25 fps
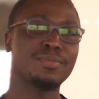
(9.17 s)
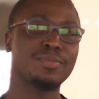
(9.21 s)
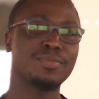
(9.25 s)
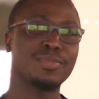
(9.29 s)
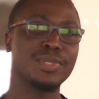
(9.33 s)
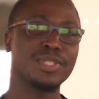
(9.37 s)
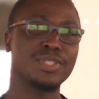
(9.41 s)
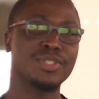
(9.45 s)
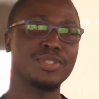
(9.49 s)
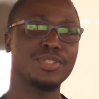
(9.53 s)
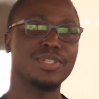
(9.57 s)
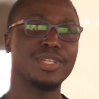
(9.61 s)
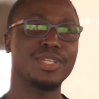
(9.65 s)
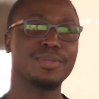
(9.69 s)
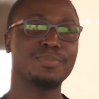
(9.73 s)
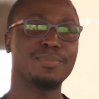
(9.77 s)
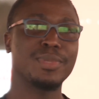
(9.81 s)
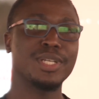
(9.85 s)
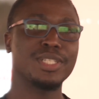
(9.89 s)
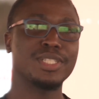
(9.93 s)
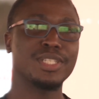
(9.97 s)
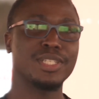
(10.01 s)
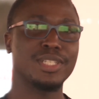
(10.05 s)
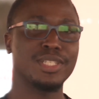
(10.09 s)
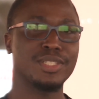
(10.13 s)
pursuing a
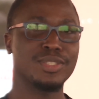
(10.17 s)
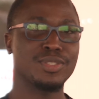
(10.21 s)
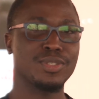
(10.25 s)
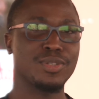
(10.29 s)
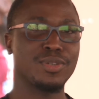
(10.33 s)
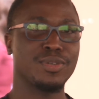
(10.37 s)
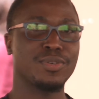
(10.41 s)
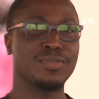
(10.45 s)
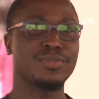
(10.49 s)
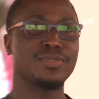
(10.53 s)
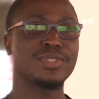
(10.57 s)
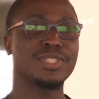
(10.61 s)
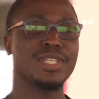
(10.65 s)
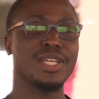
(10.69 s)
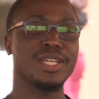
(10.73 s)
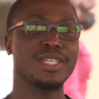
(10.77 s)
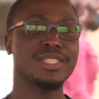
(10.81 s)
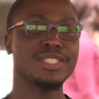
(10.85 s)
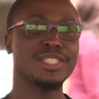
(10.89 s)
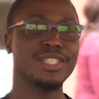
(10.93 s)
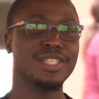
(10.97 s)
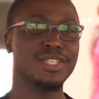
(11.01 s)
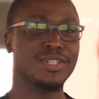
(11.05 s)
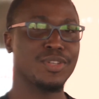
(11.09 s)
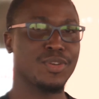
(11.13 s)
Bachelor's of
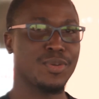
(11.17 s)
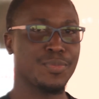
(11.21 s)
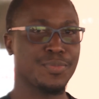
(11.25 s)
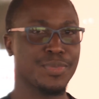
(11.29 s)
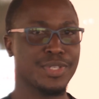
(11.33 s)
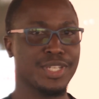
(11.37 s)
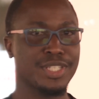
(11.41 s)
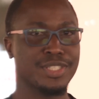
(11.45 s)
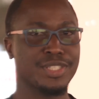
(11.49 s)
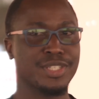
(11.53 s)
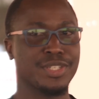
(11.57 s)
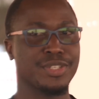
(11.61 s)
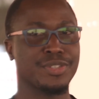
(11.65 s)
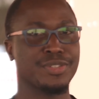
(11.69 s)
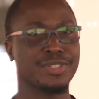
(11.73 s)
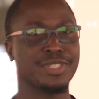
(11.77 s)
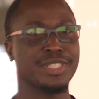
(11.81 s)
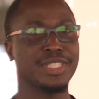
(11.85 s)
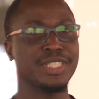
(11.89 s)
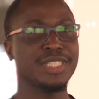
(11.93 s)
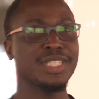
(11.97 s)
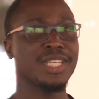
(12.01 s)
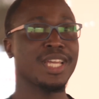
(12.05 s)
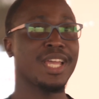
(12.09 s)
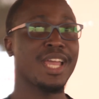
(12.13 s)
Science in Computer
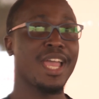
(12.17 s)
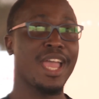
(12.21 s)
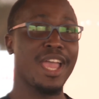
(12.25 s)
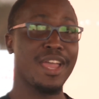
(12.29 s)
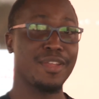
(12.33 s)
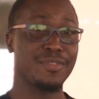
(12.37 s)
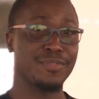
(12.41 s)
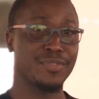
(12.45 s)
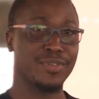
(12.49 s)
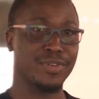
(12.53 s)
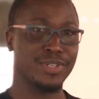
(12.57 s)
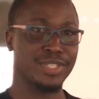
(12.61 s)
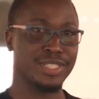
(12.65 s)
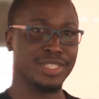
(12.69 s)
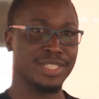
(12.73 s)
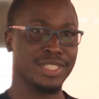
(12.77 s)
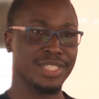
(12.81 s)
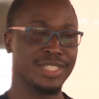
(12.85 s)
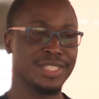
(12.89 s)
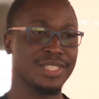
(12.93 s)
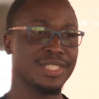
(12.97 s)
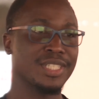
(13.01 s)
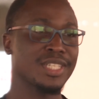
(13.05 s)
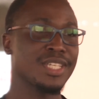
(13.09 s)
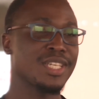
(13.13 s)
Security and
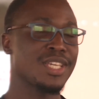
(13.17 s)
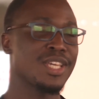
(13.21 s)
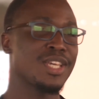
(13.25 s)
Forensics.